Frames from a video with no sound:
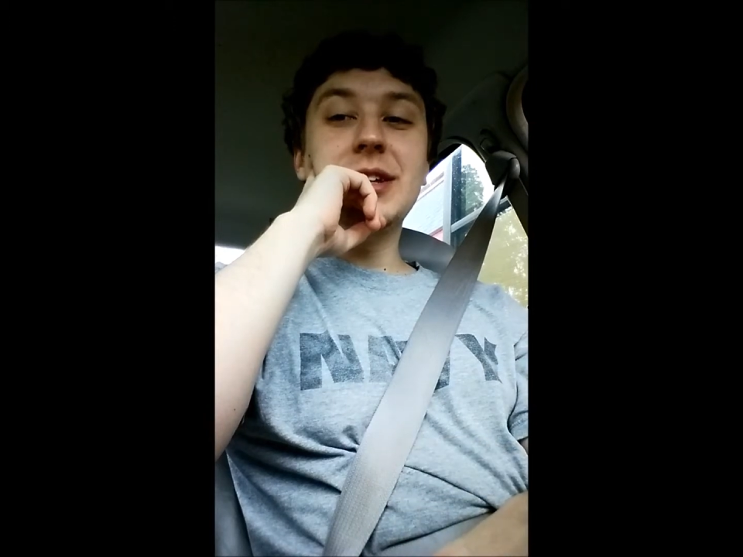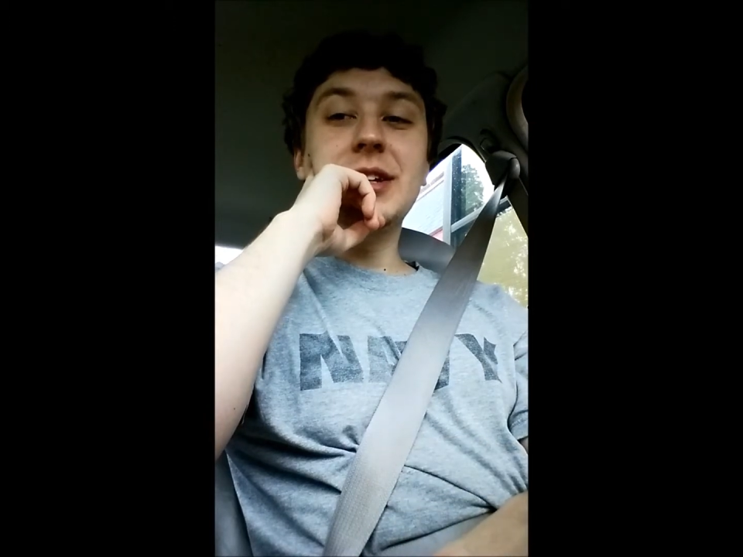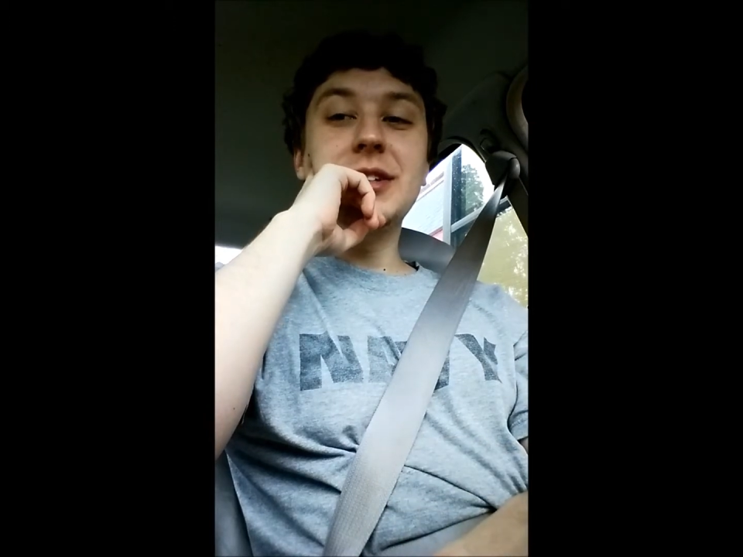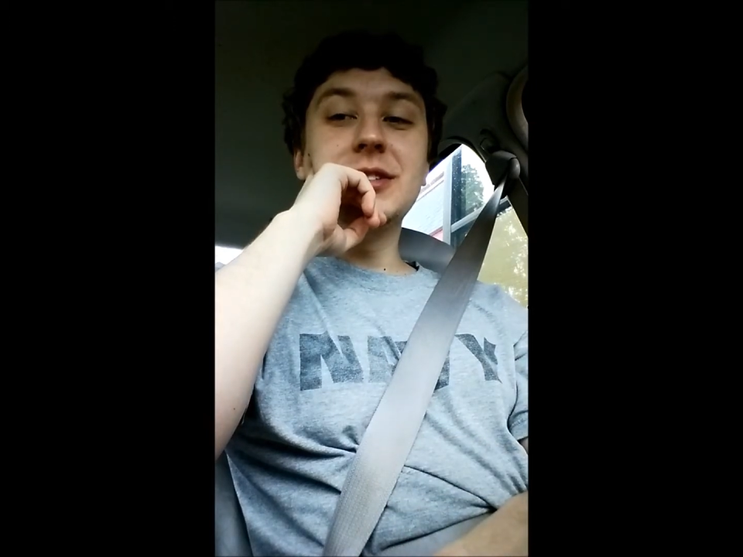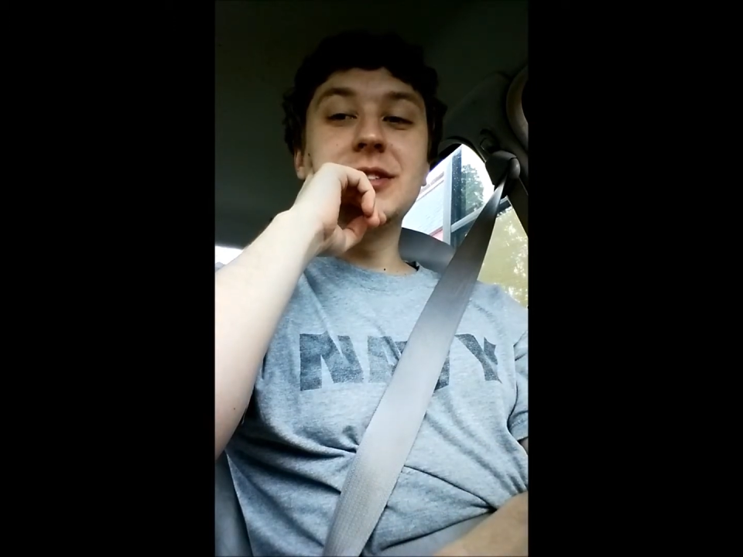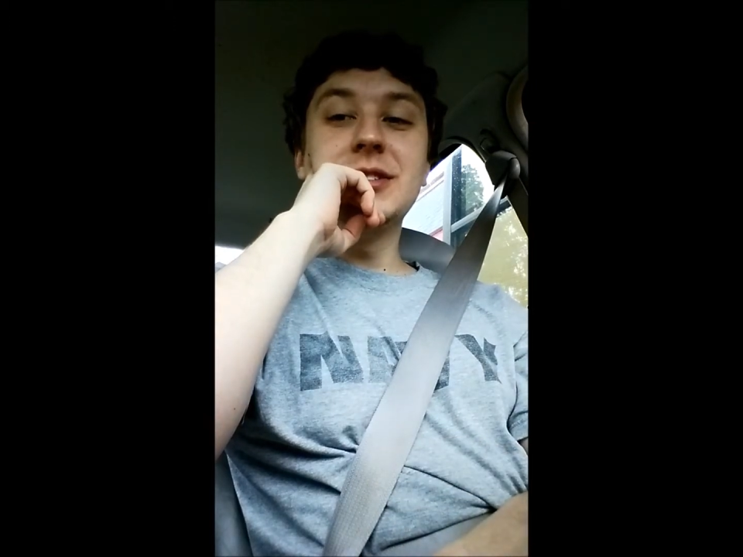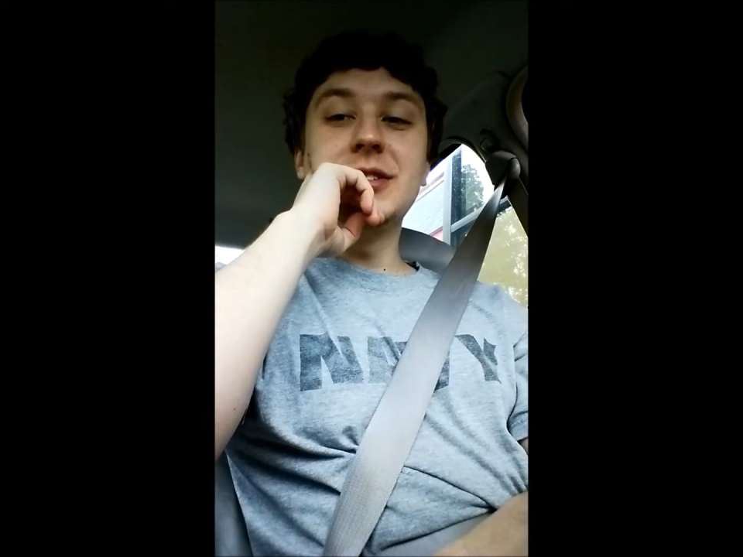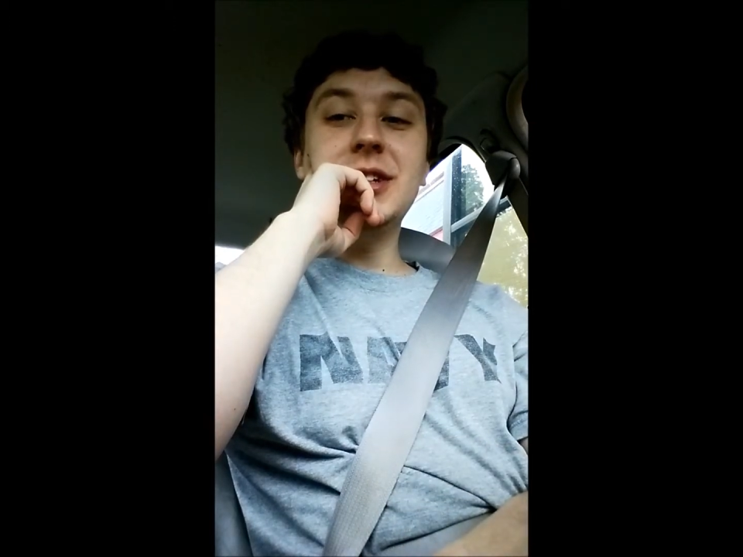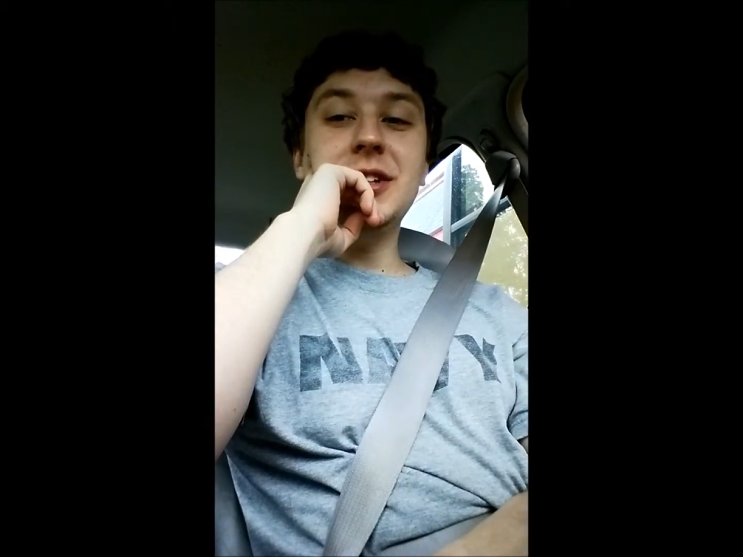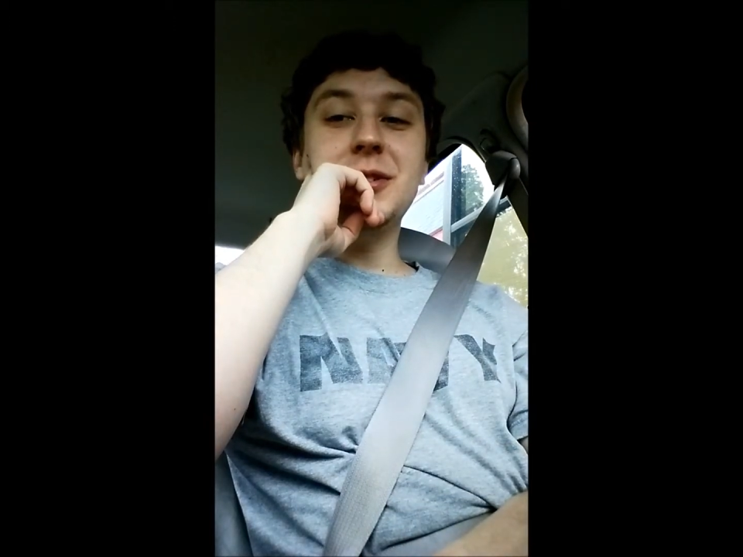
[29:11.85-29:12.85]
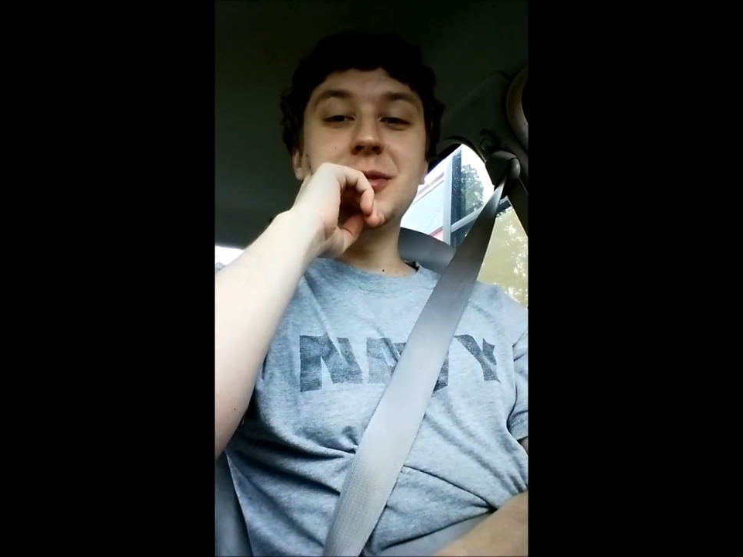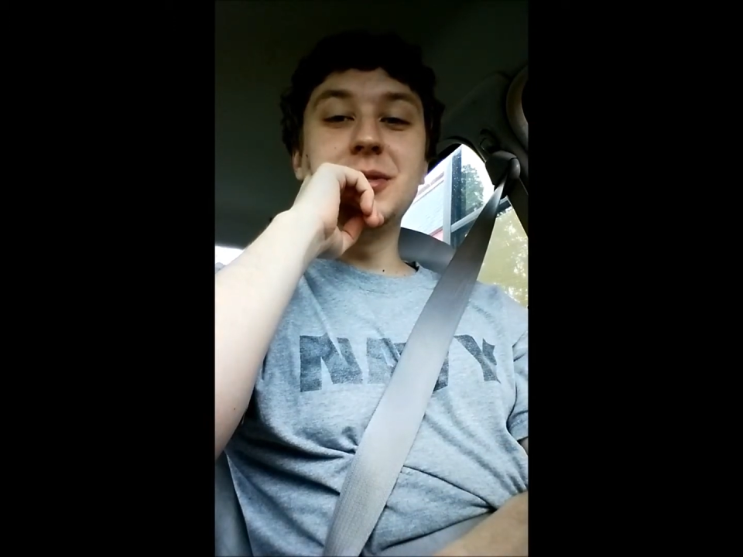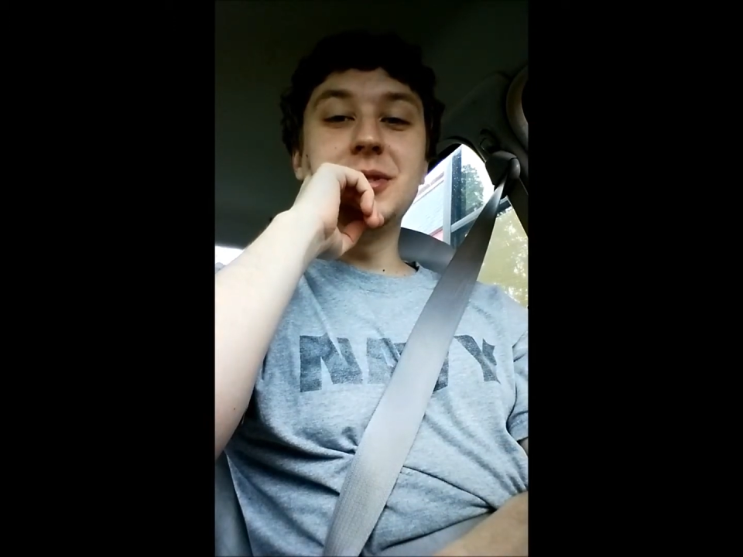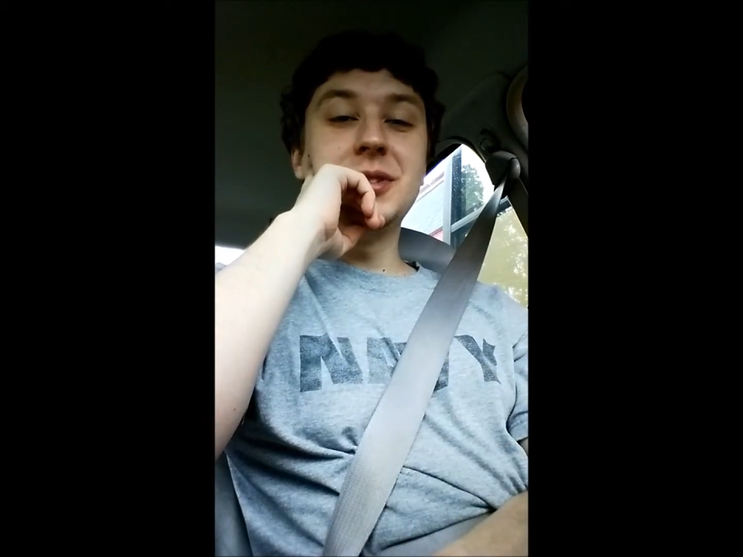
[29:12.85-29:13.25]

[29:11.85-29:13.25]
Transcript: and you know